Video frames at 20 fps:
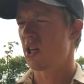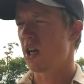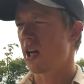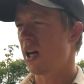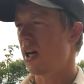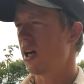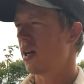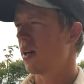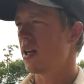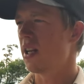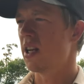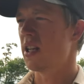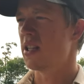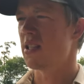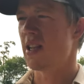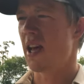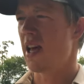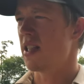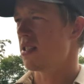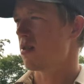a, an
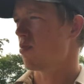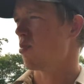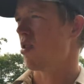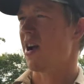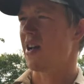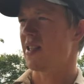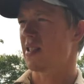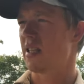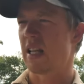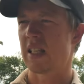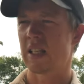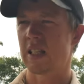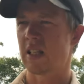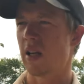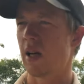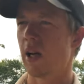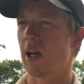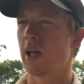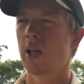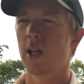intense process
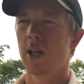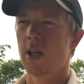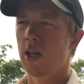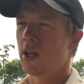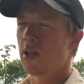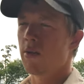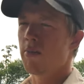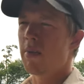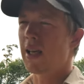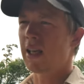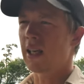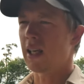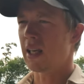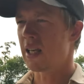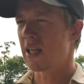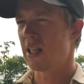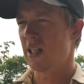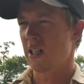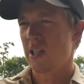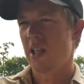to make it
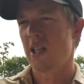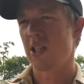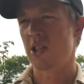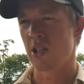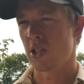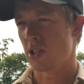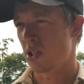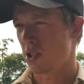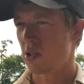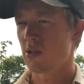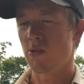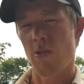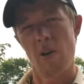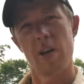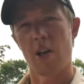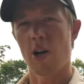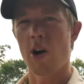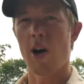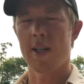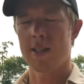heated. It just,
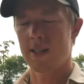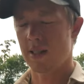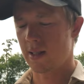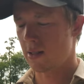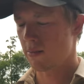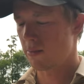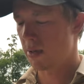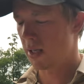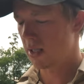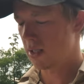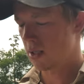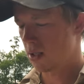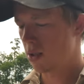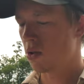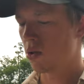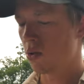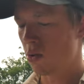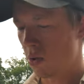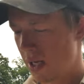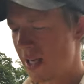it costs a good bit to